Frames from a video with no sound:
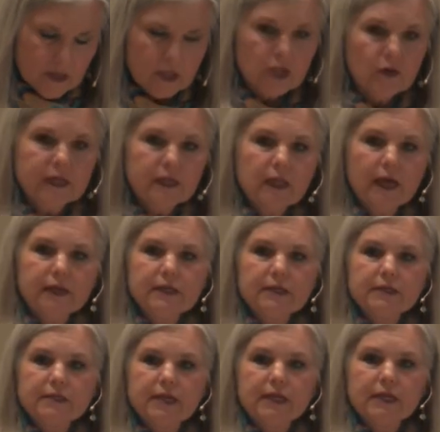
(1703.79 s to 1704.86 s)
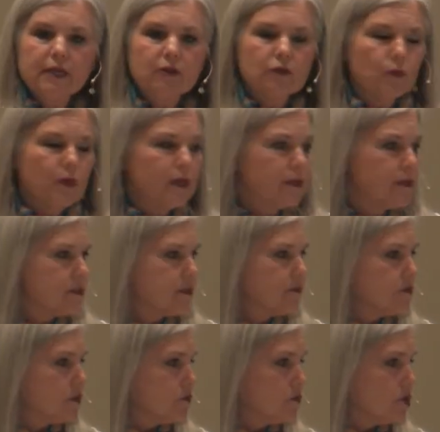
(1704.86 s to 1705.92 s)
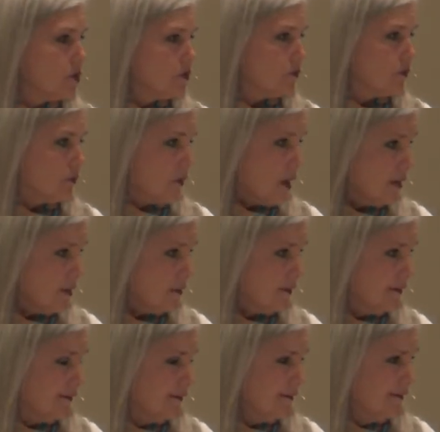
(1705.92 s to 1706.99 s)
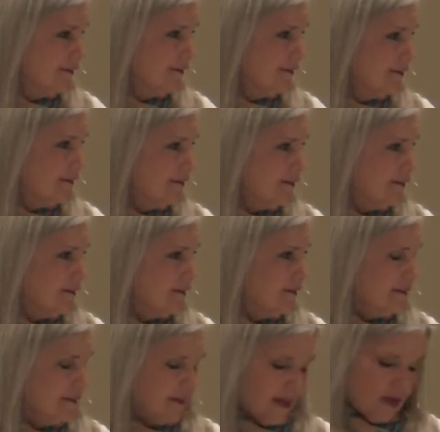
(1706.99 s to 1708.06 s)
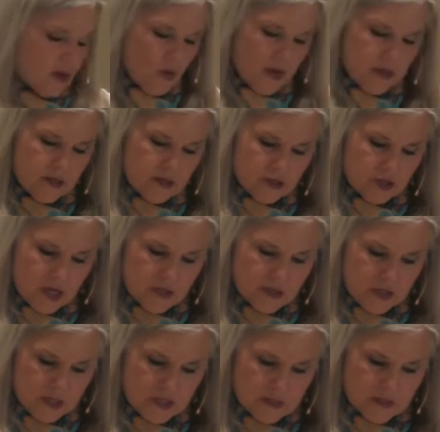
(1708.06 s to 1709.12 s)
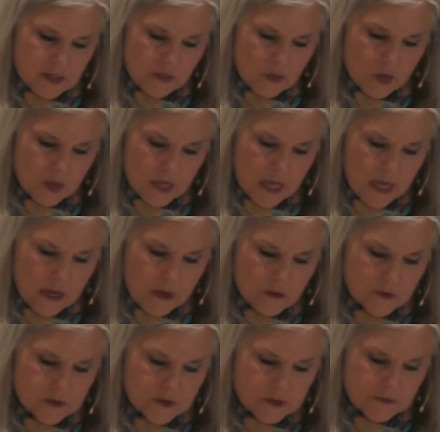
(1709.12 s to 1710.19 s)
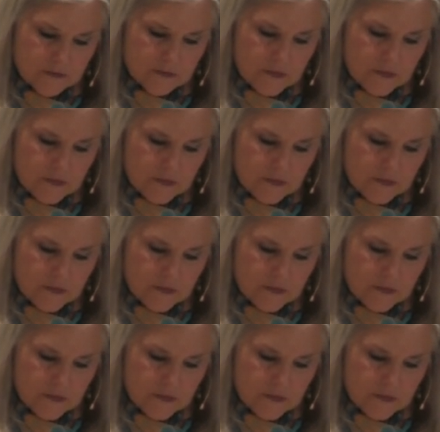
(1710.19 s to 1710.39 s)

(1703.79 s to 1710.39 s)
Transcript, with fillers: You know, Eli needed to take care of the wickedness of his own children, right? And quit judging someone else.